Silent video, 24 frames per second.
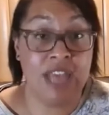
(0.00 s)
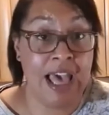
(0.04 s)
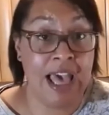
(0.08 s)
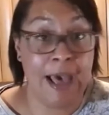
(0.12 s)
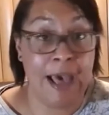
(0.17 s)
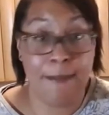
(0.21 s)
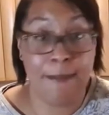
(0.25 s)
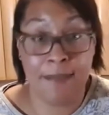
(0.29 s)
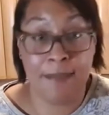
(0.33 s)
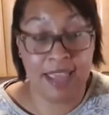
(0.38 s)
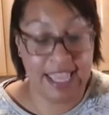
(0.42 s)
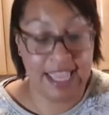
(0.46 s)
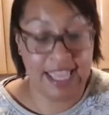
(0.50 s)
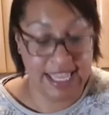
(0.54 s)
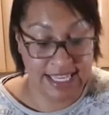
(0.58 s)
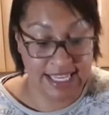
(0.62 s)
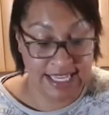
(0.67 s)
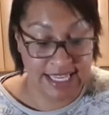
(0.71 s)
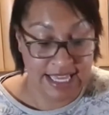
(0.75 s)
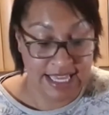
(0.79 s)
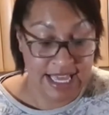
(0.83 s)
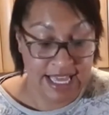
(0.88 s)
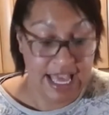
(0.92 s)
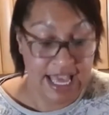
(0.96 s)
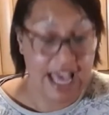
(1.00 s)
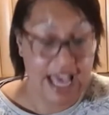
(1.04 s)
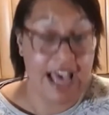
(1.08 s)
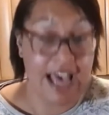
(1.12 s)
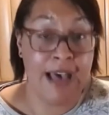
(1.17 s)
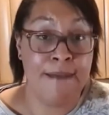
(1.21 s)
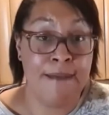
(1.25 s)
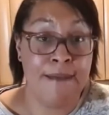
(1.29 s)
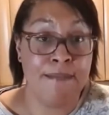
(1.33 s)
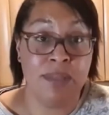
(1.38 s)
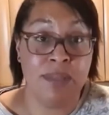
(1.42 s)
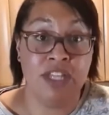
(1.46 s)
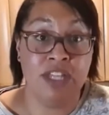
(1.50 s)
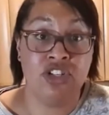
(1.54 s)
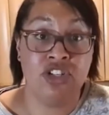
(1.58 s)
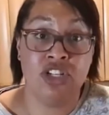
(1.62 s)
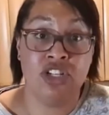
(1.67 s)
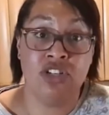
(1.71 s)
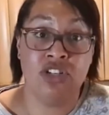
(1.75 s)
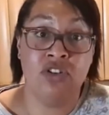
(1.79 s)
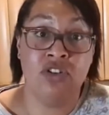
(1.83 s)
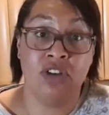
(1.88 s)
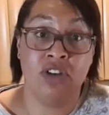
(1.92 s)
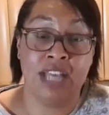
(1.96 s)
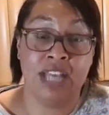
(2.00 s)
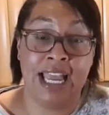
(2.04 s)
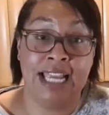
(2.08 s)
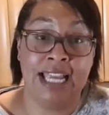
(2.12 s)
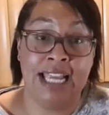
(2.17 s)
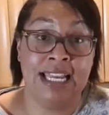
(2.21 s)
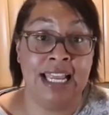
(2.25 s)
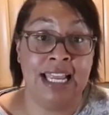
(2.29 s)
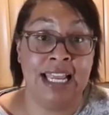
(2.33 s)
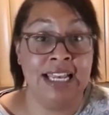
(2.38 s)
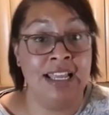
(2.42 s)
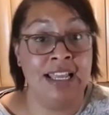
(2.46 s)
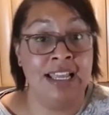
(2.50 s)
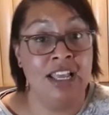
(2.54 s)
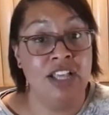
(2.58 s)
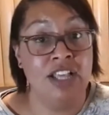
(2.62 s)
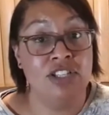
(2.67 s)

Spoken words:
happy, but they're just not gaining.